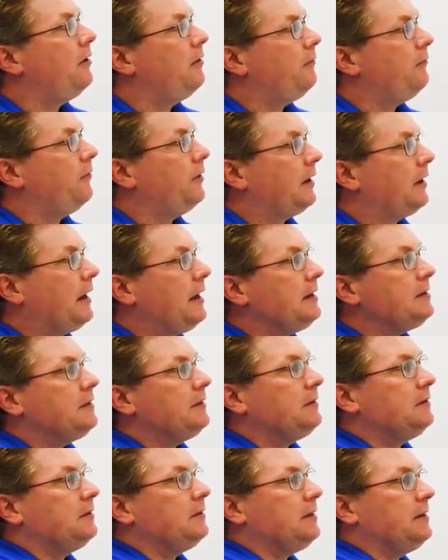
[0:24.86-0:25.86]
For the case
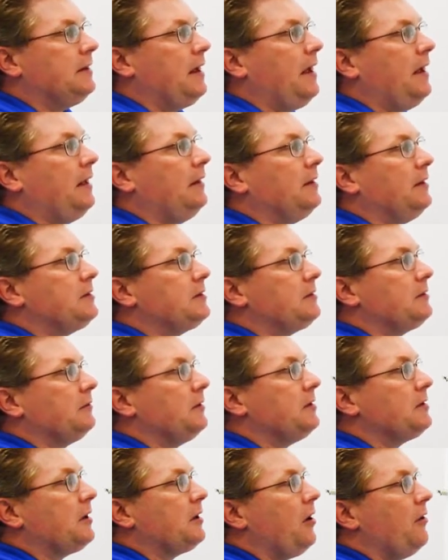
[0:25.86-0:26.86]
of today,
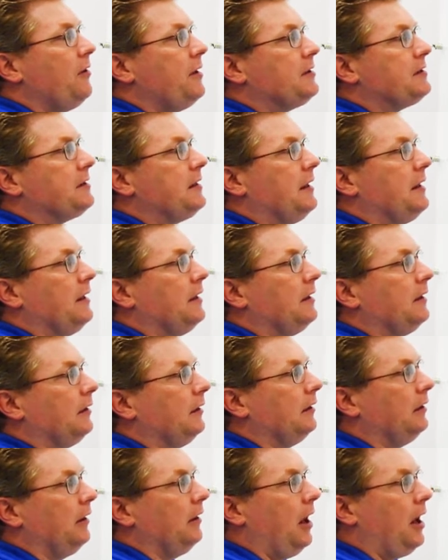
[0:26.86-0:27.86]
let's call this the
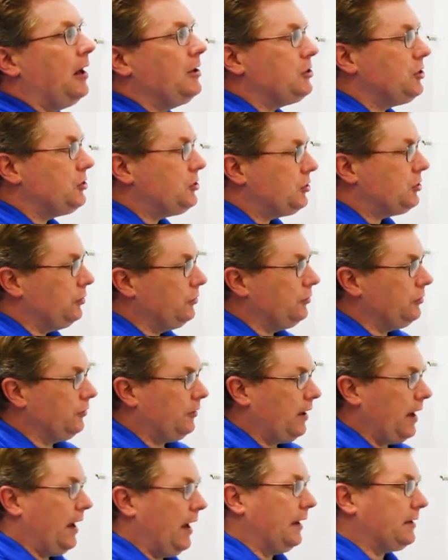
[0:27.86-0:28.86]

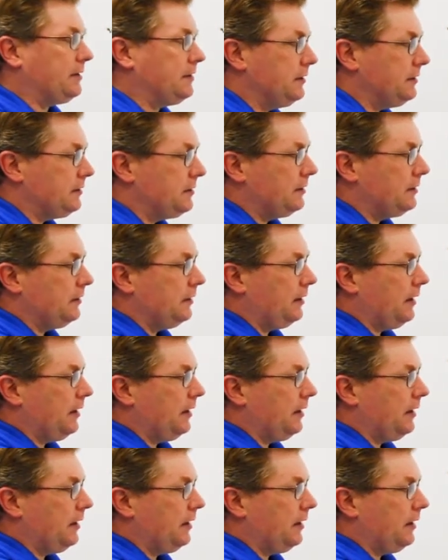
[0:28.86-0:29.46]
longitudinal axis,